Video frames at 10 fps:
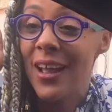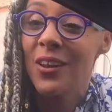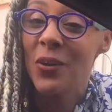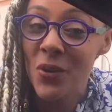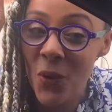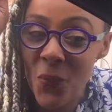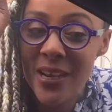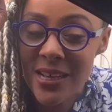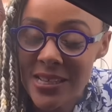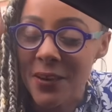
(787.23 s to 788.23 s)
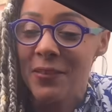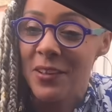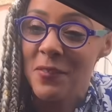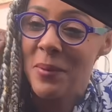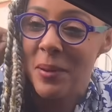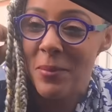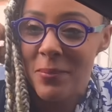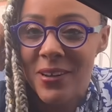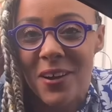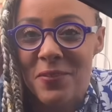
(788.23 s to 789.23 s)
No one has ever given me a
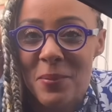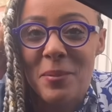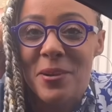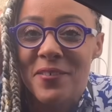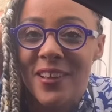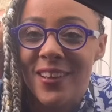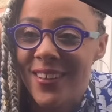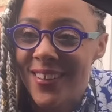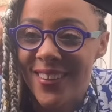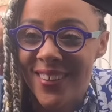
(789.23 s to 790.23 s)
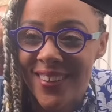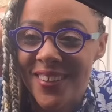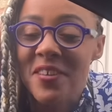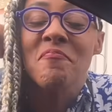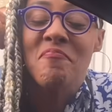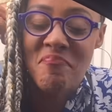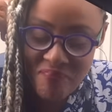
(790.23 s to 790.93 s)
Barbie doll for my birthday. Really?